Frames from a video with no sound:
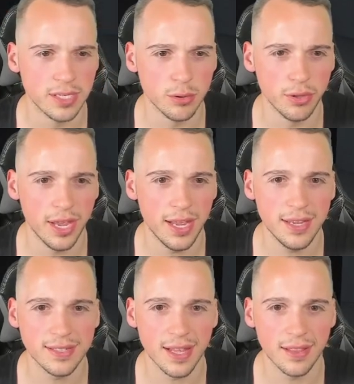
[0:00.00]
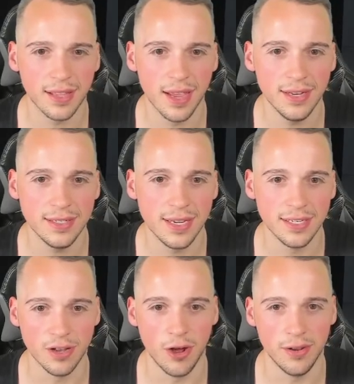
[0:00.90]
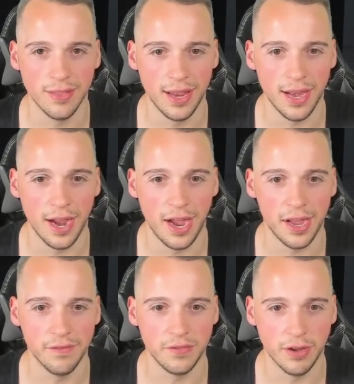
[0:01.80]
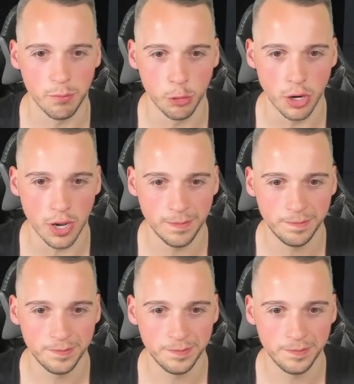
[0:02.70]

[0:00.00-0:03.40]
still there. Is that the case? He's not. They now have Devin Booker,